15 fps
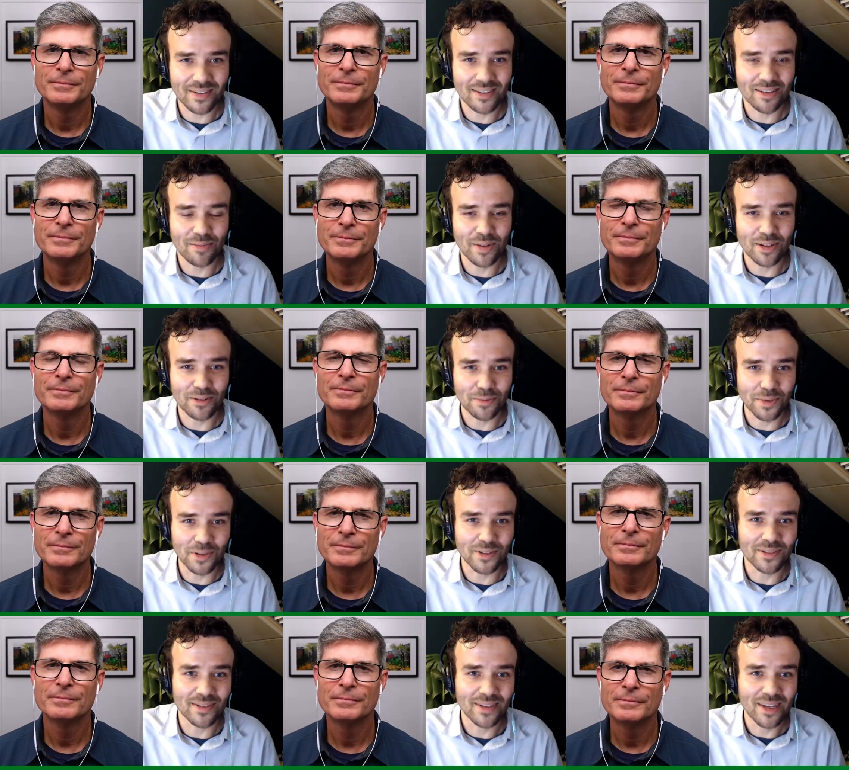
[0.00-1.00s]
Speaker 1: system in the
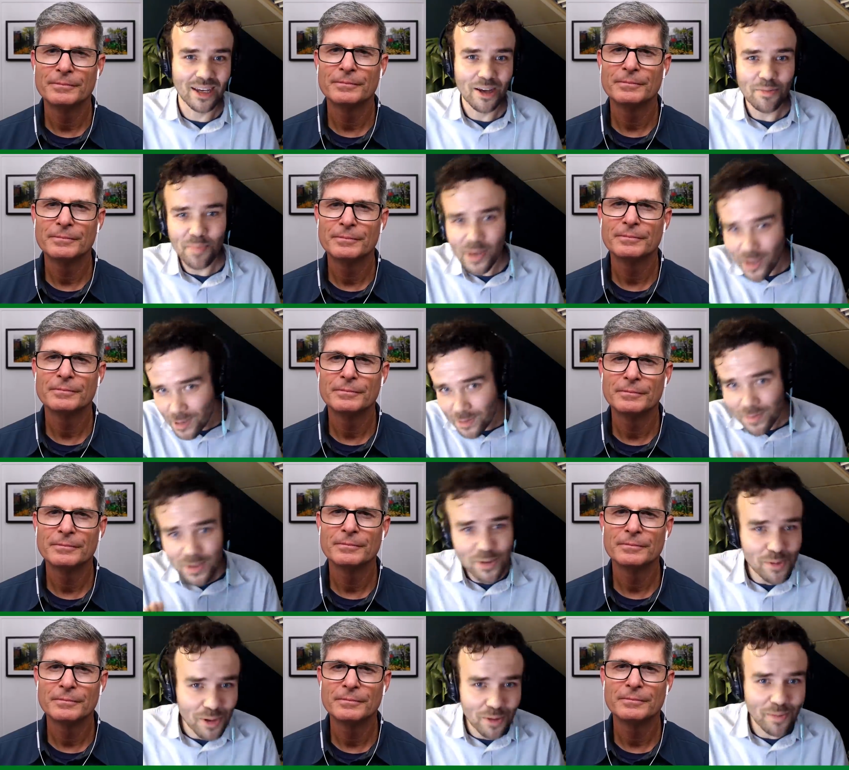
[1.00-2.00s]
world because
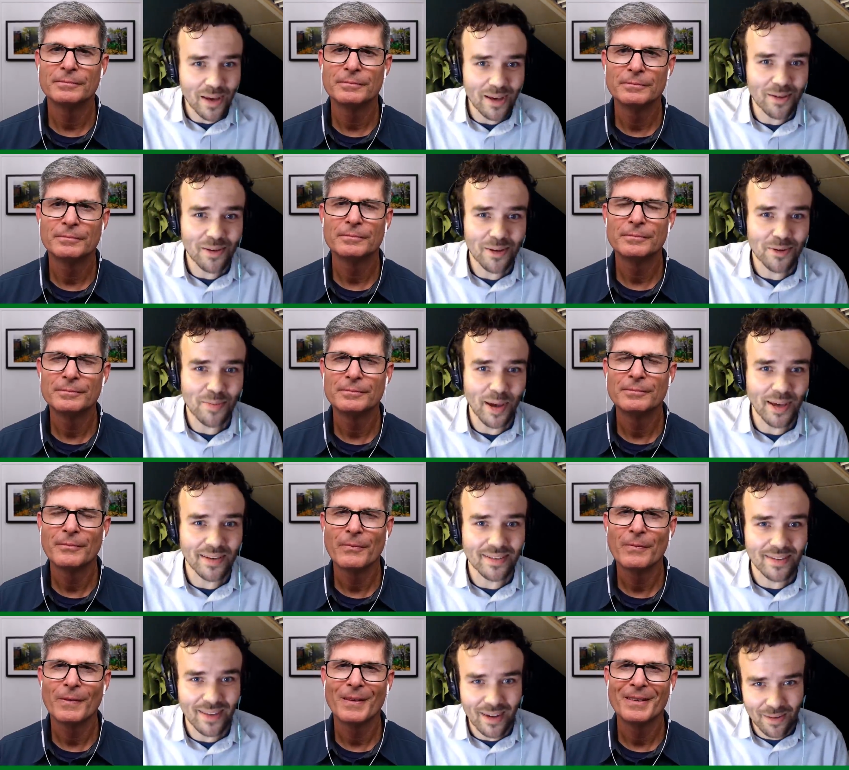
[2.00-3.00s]
we took away all those
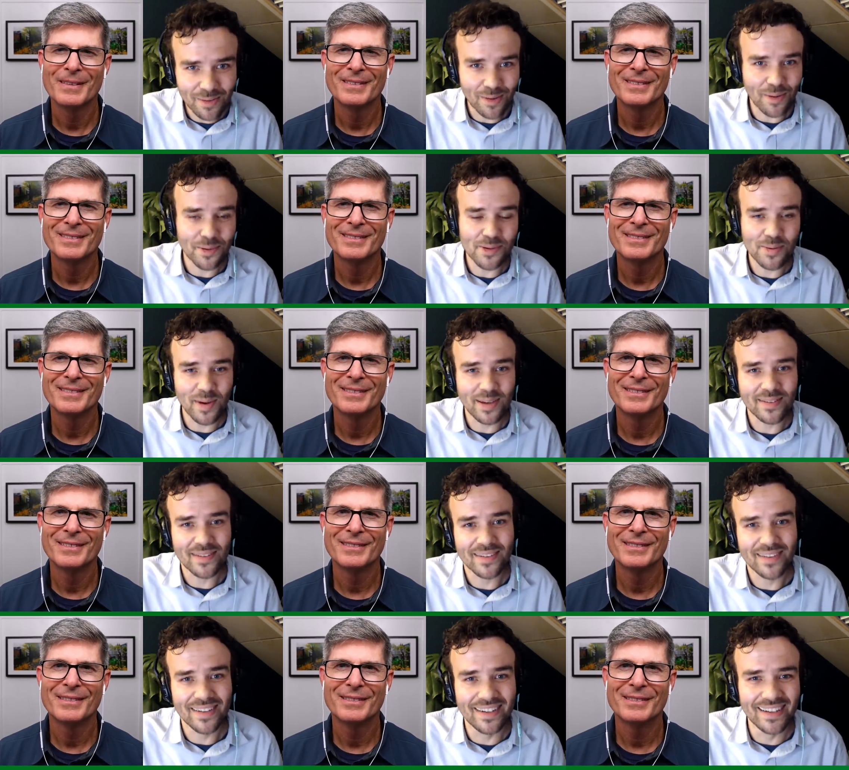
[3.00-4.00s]
bikes. They have their own
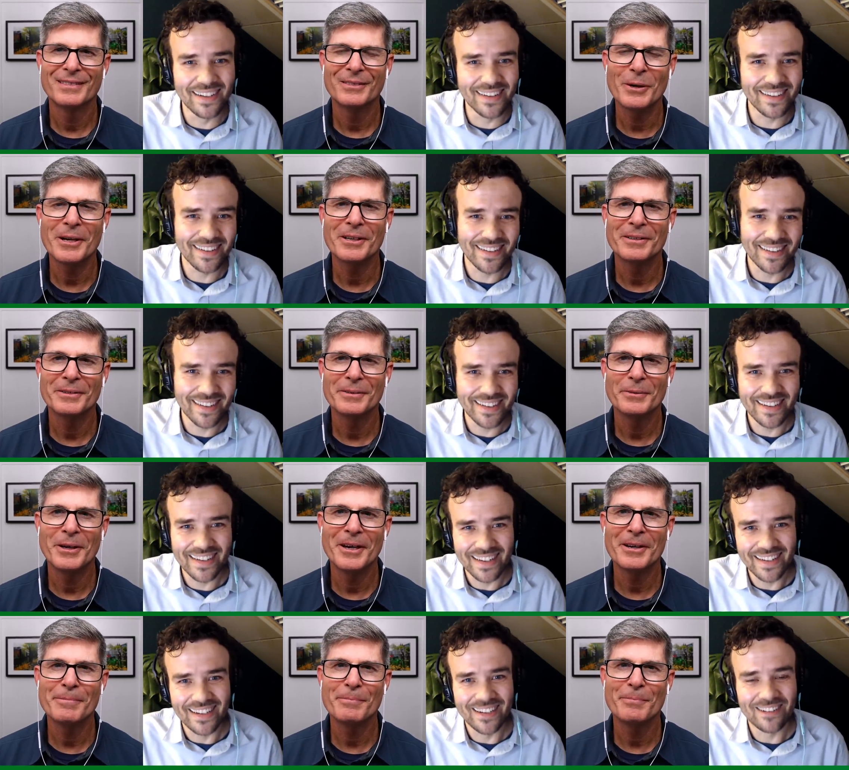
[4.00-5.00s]
space. Right. Yeah,
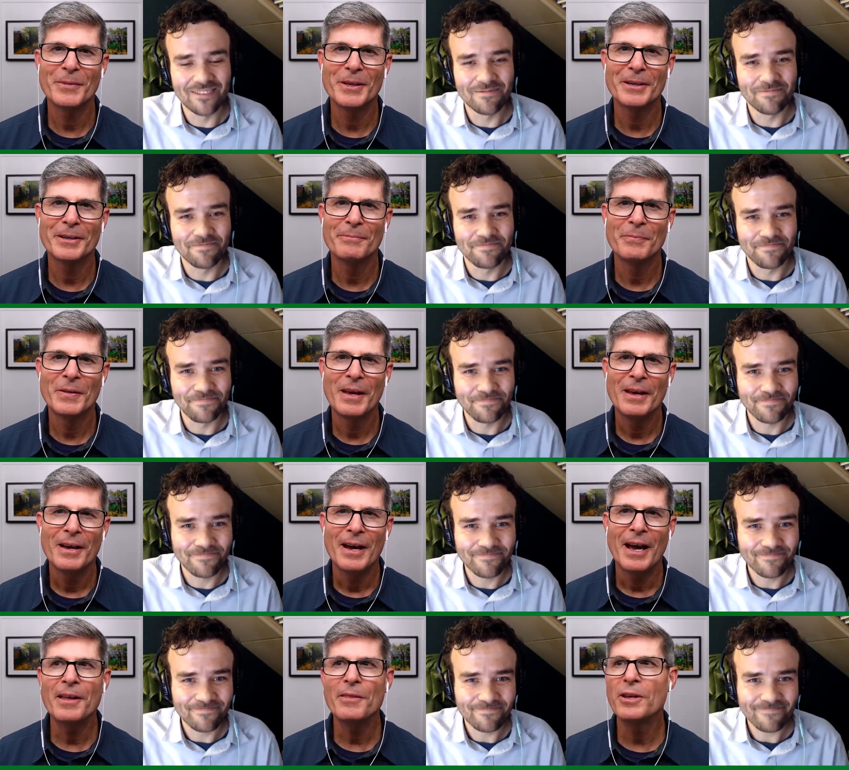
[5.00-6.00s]
yeah
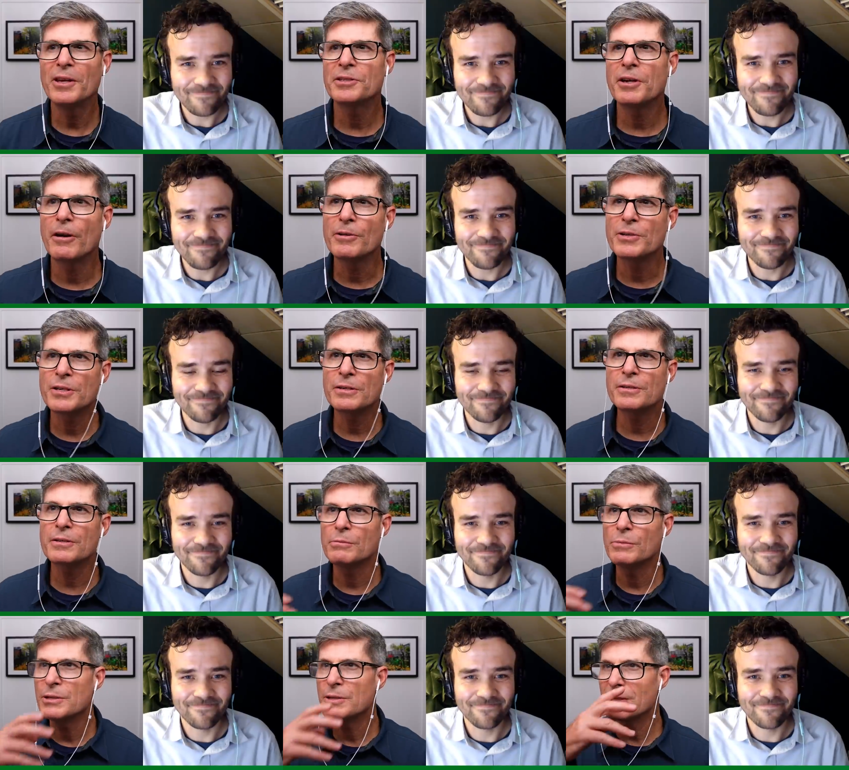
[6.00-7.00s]
Speaker 2: and the entire system
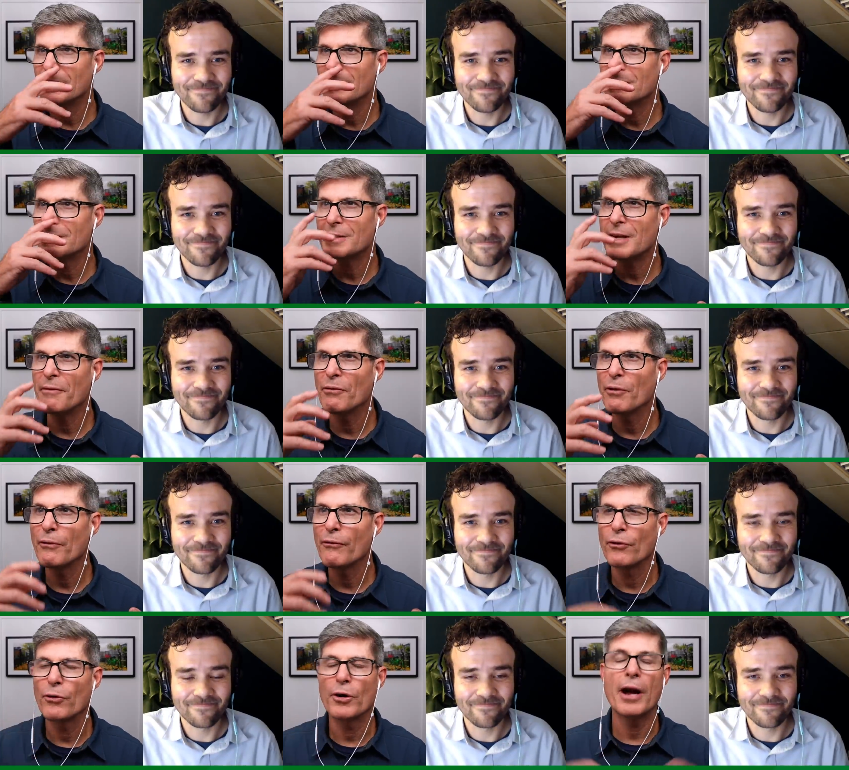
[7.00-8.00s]
is is safer
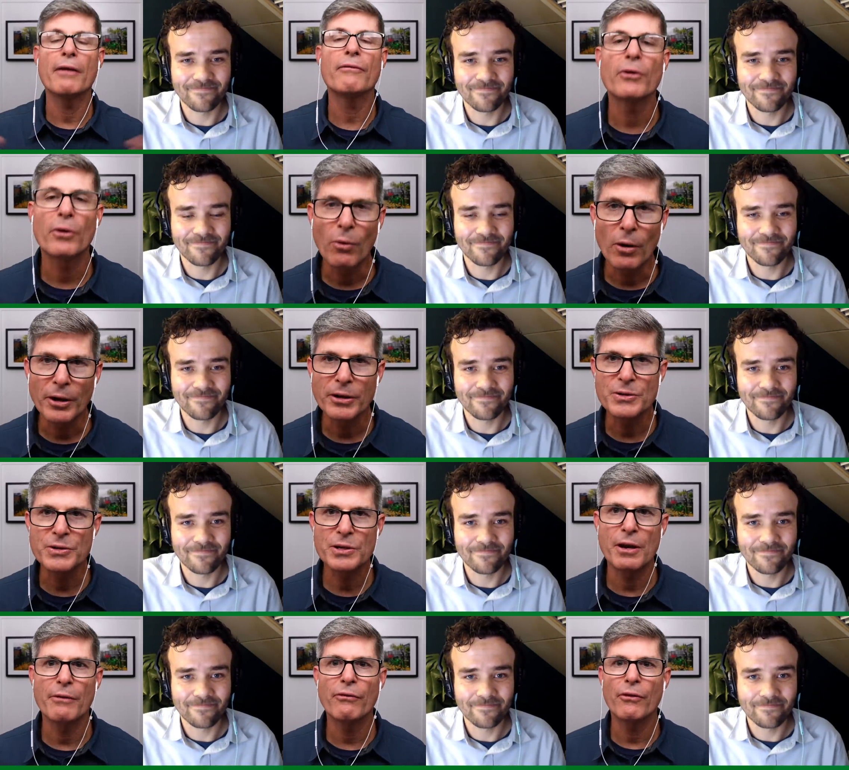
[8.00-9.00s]
for everyone. It's
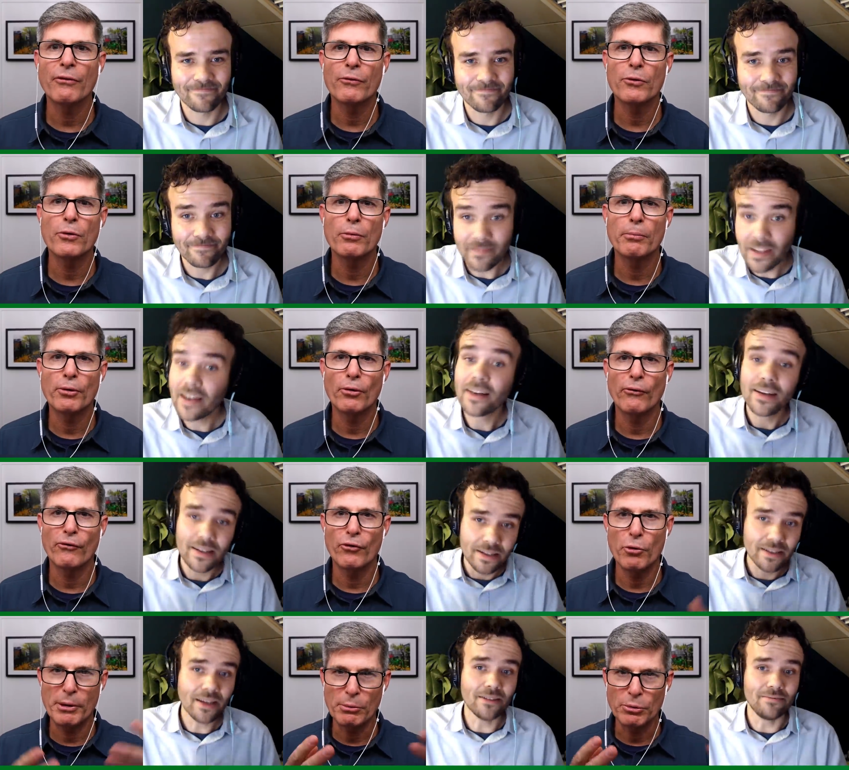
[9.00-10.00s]
safer for for, for
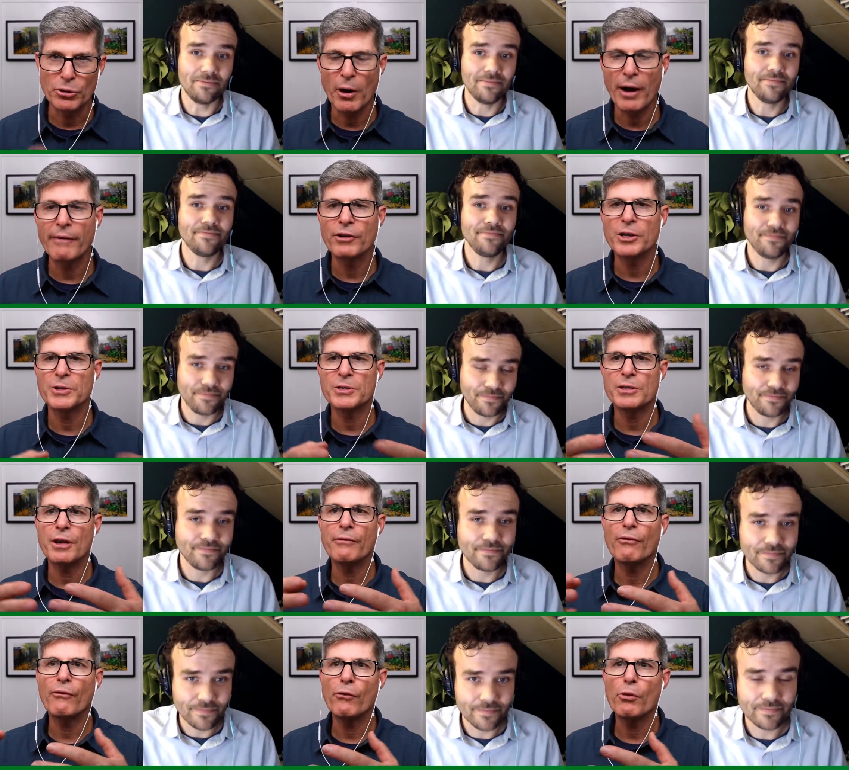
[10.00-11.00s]
people yep. driving. It's
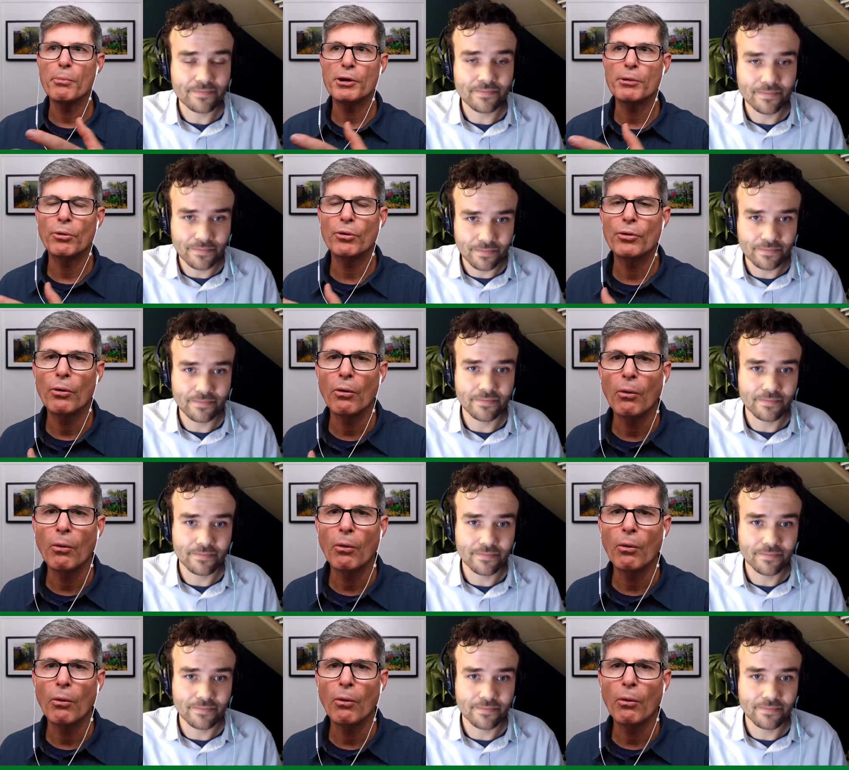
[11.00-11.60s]
safer for people who are